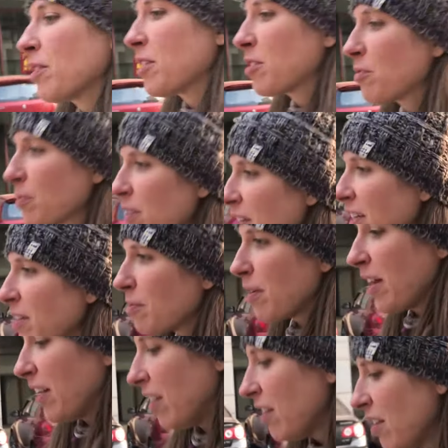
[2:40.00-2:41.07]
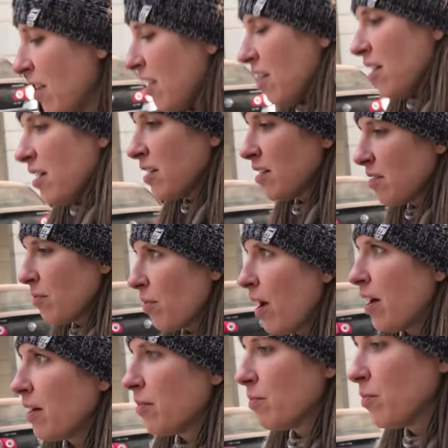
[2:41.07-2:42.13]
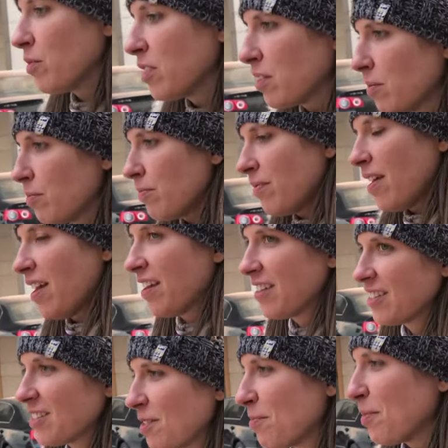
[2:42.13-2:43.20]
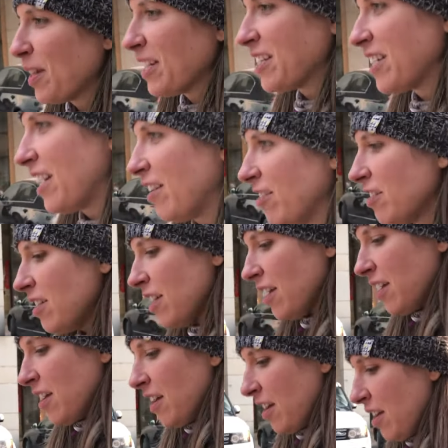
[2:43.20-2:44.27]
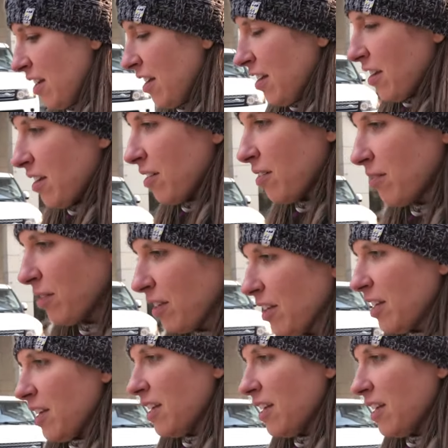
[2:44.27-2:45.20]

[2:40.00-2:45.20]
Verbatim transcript: works really well um, to, to break down really